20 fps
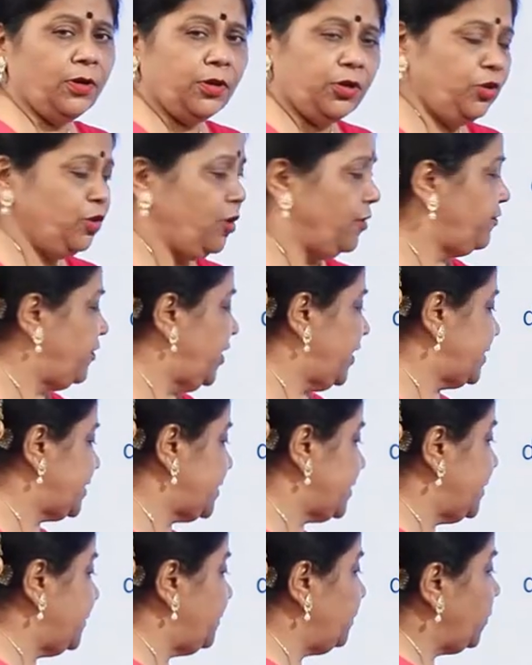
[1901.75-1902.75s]
q of
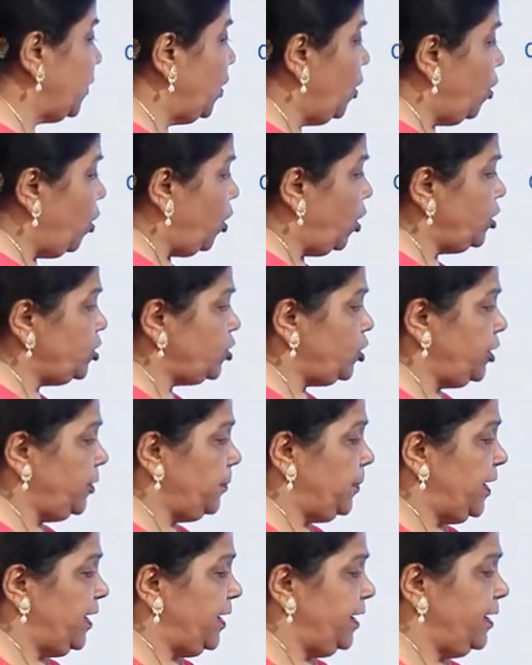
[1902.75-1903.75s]
x. Also,
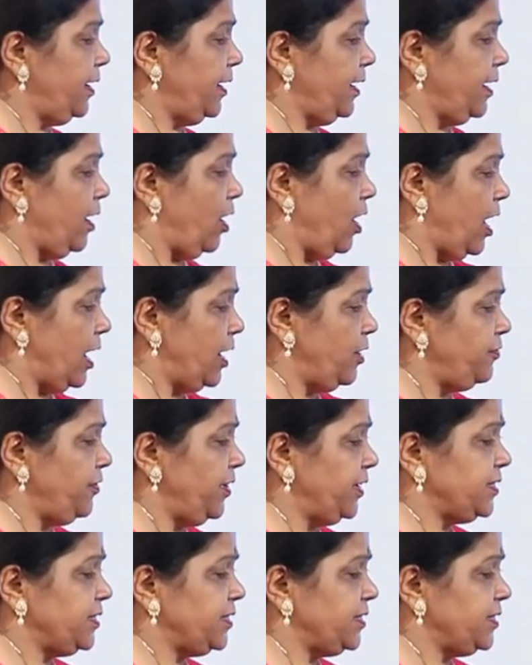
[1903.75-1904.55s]
remainder r of